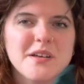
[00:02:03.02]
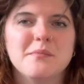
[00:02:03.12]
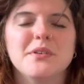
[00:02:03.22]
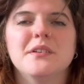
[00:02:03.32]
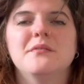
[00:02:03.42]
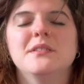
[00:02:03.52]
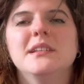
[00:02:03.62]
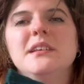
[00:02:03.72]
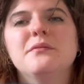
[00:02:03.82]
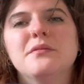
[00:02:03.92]
number of
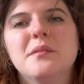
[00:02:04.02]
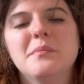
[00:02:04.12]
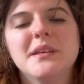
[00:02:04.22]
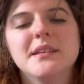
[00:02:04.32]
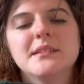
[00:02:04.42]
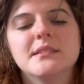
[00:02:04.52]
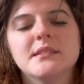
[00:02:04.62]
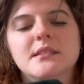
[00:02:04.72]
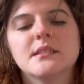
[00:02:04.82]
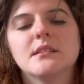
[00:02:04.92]
leaf repeats.